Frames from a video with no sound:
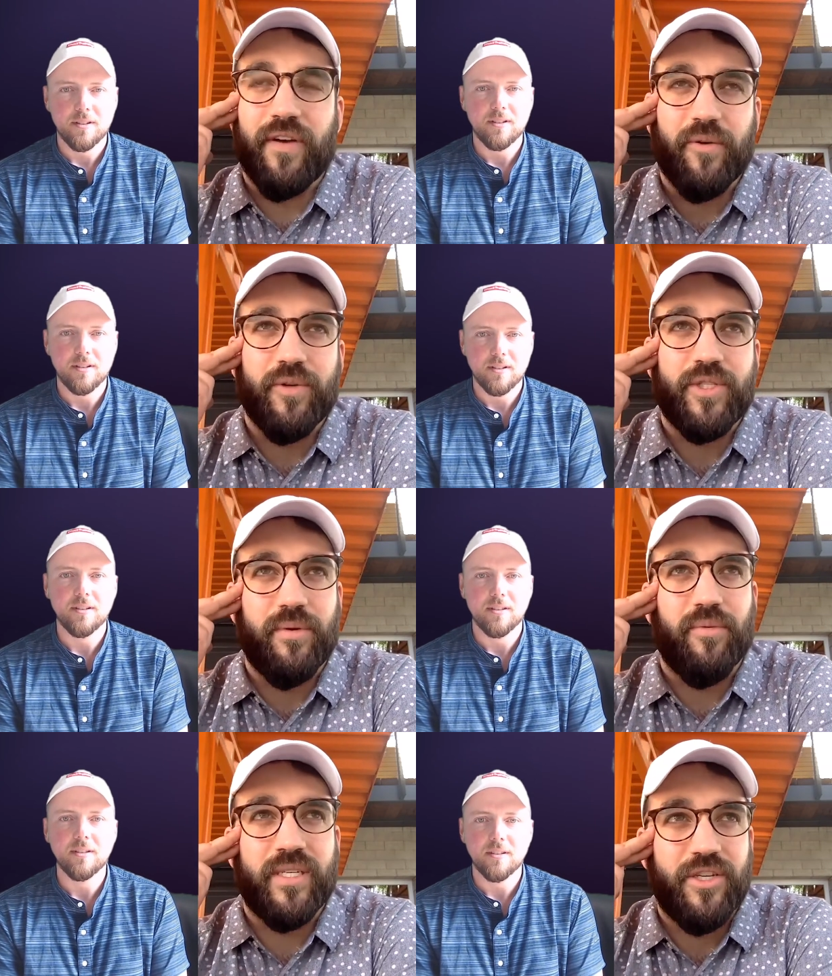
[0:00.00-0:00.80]
Speaker 1: frequency
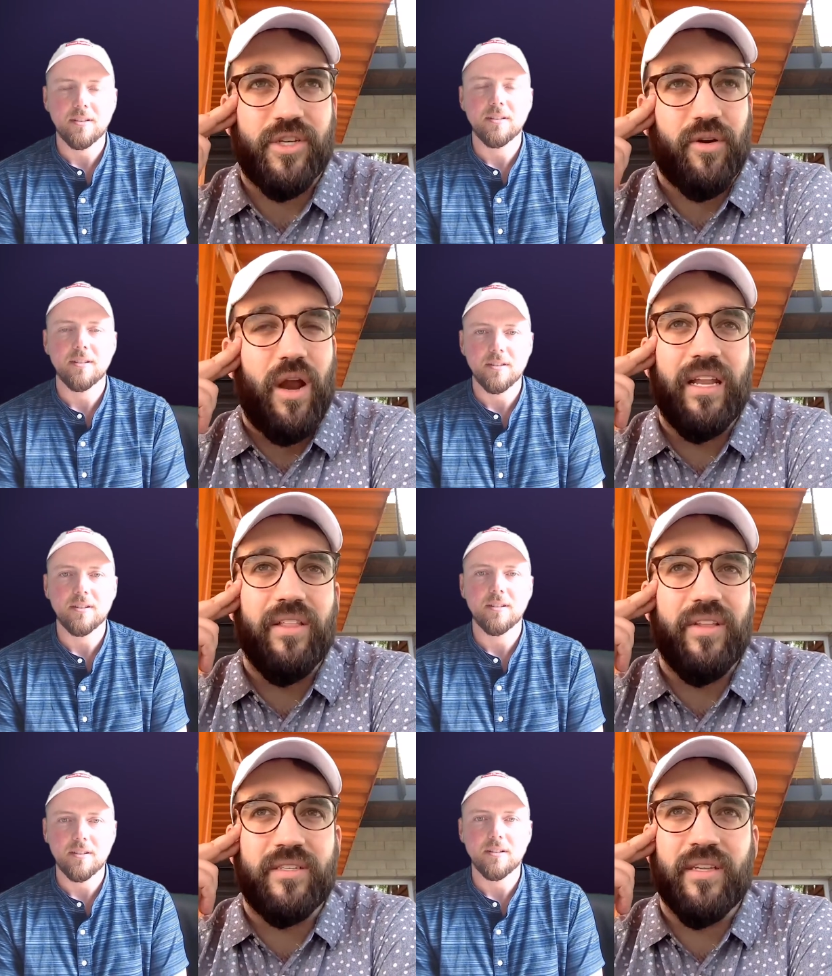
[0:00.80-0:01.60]
retention or
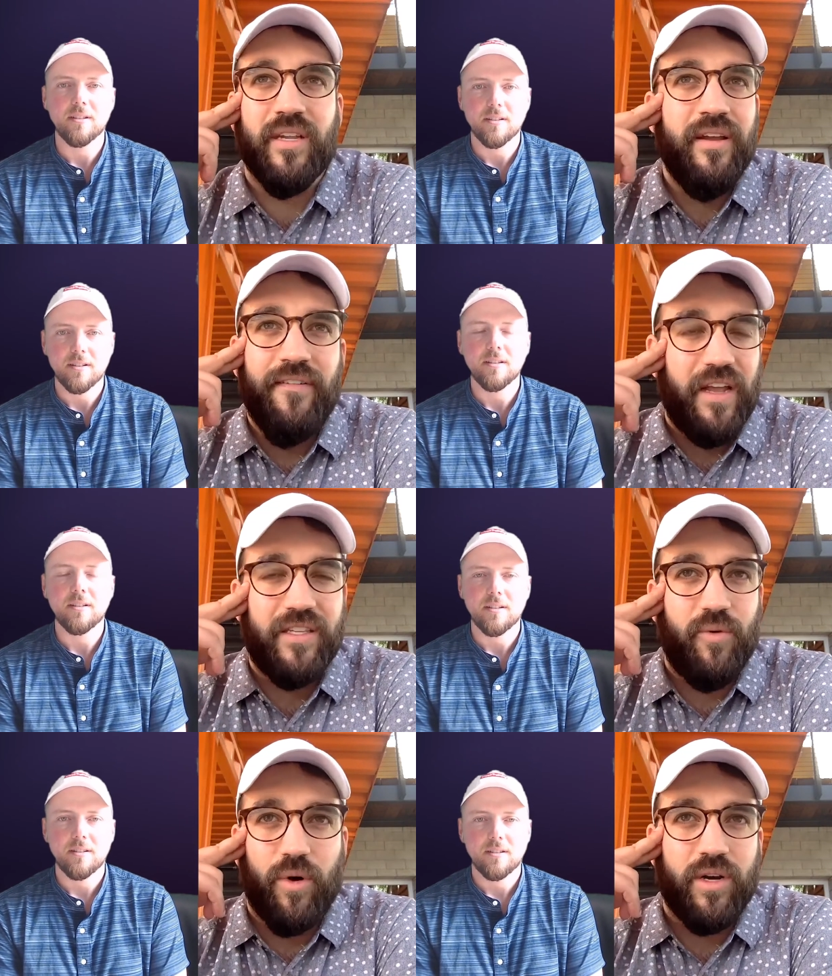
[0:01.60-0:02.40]
any of these
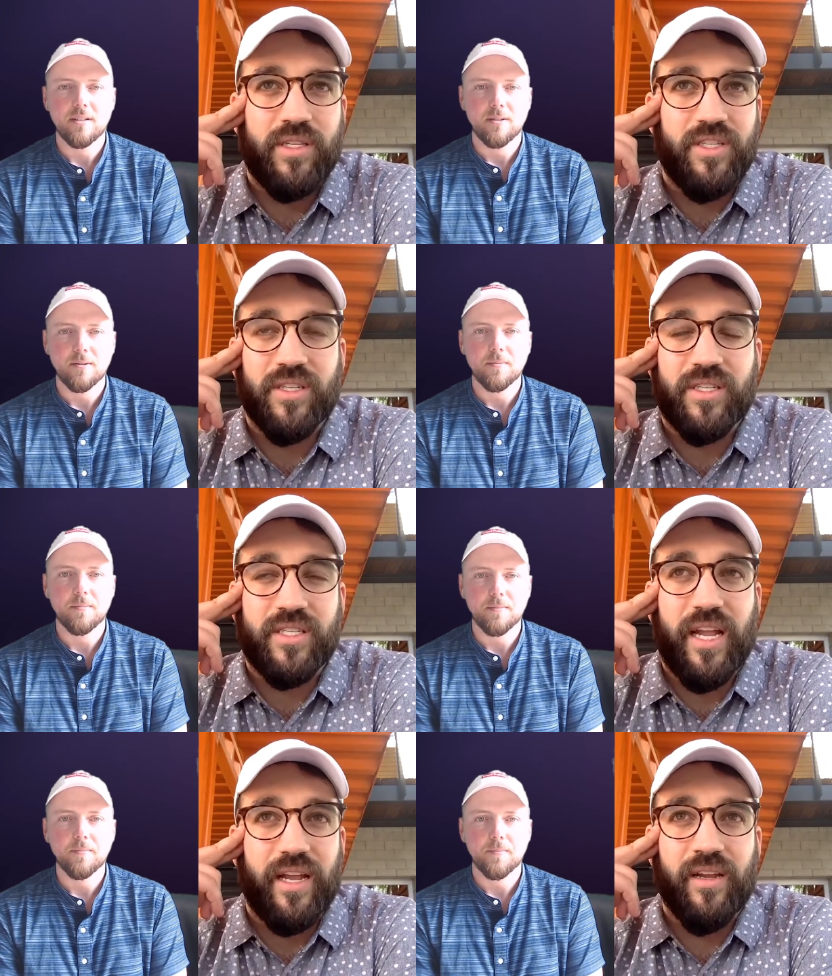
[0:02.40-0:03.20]
fancy words, it's
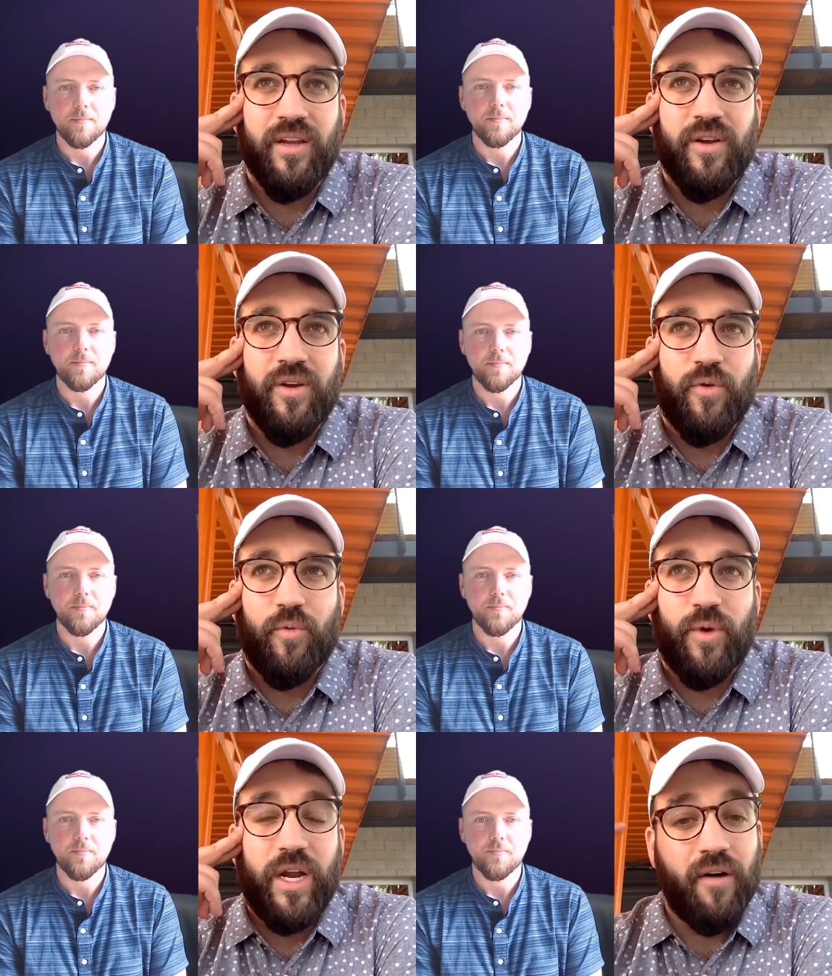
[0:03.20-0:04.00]
just saying
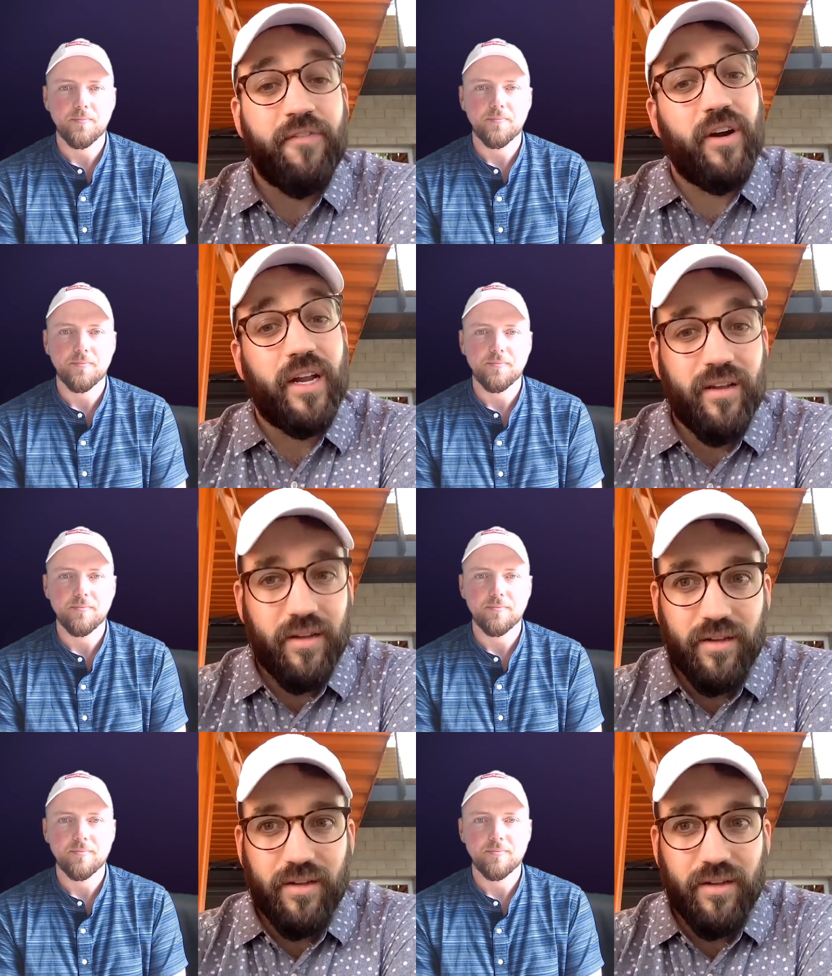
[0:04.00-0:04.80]
reoffering
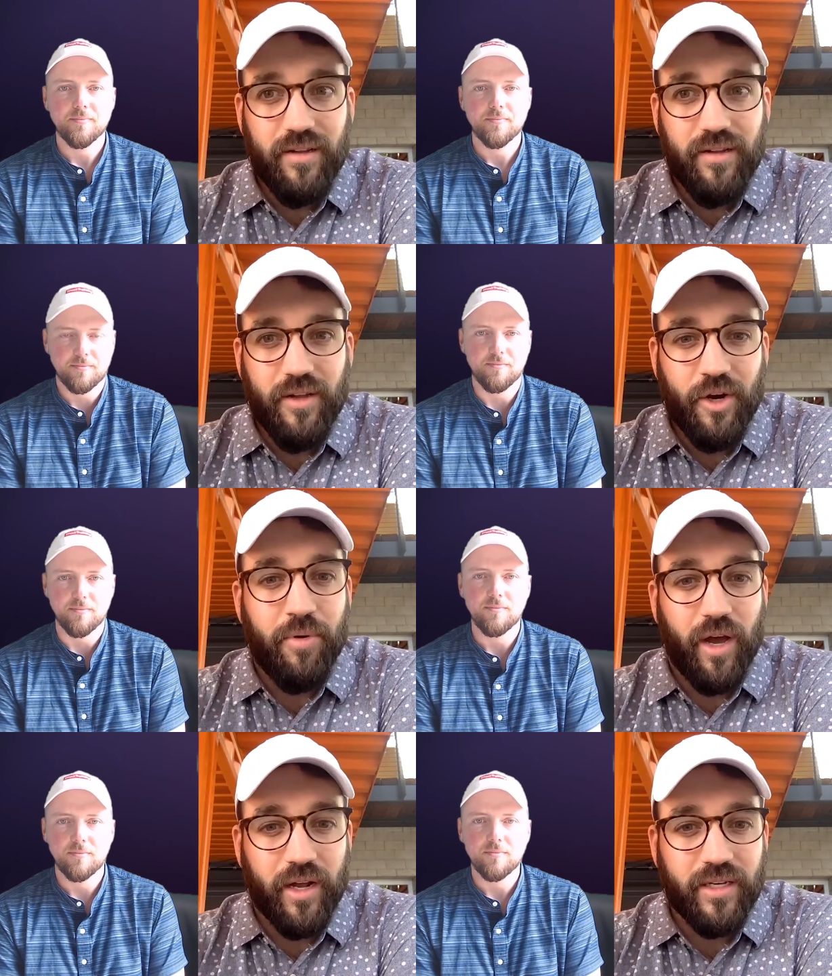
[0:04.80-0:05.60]
mm-hmm.
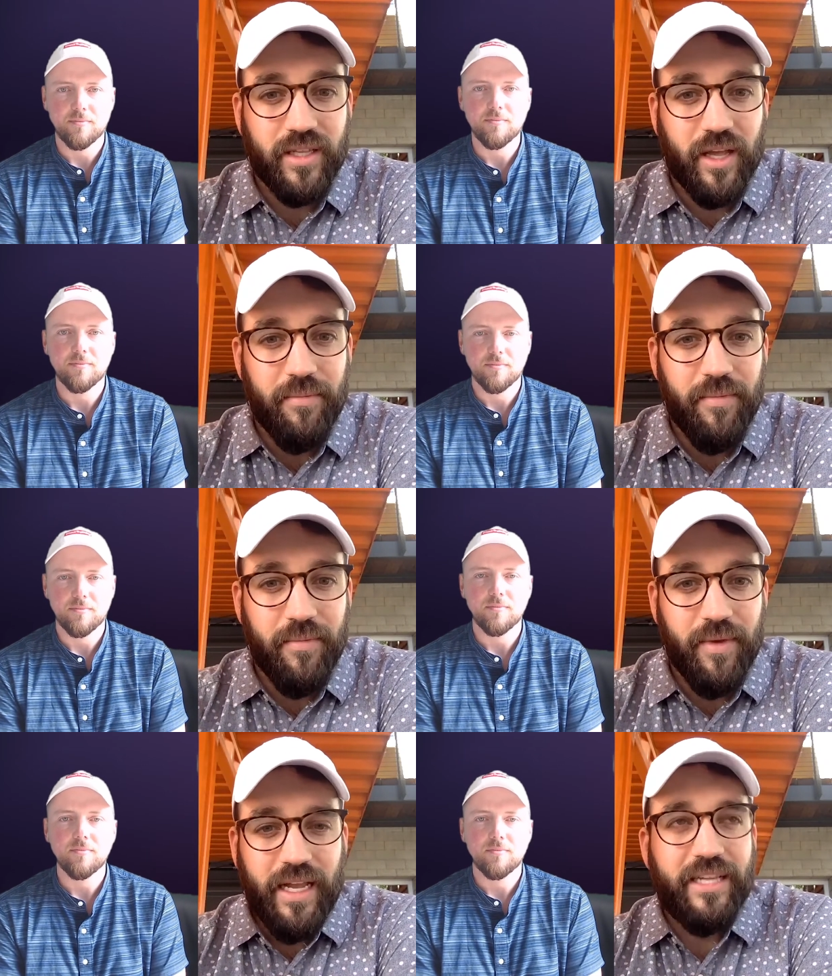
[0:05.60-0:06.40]
your product to them
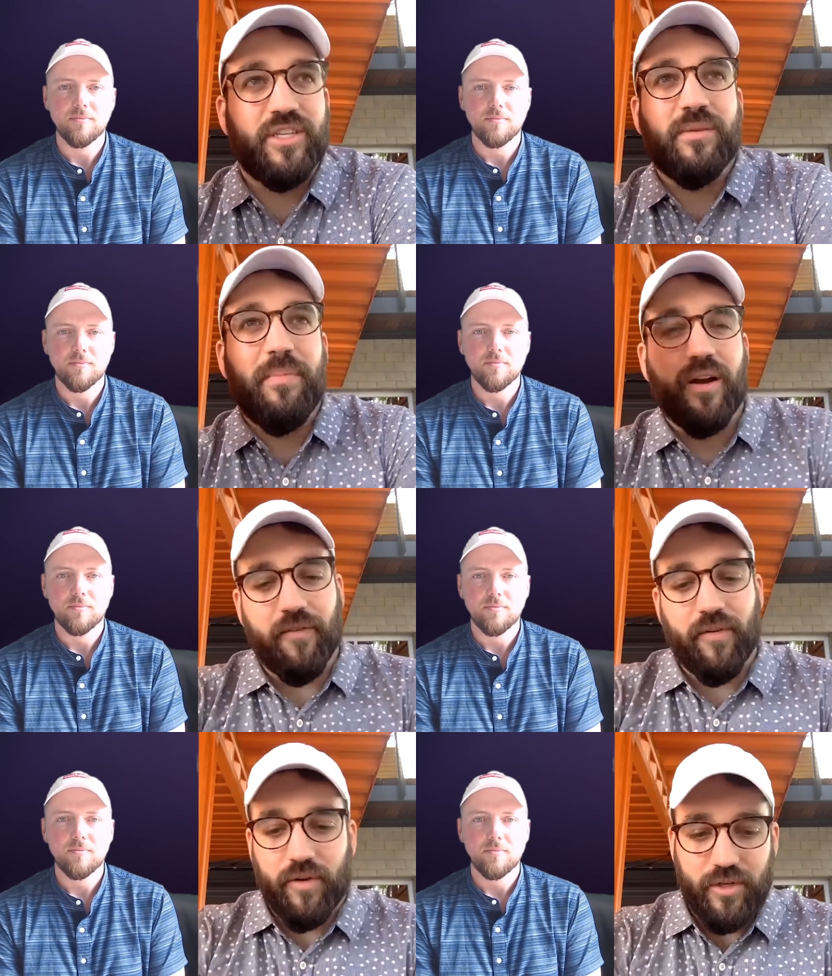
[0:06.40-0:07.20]
is just a
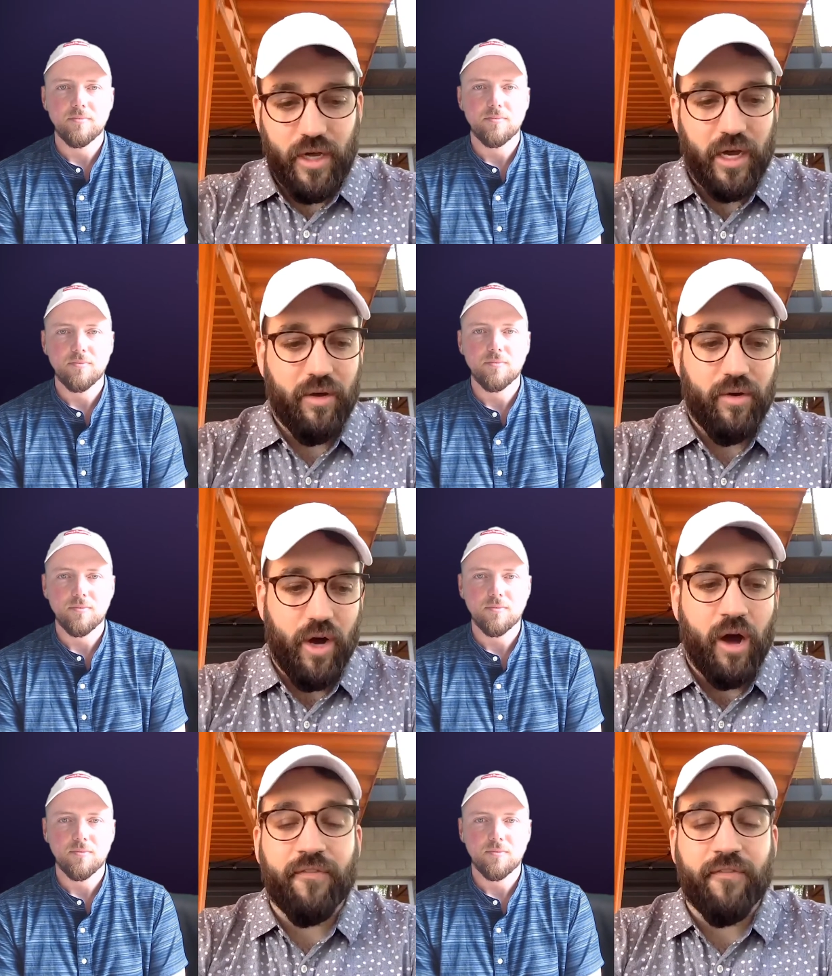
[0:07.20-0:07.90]
matter of uh,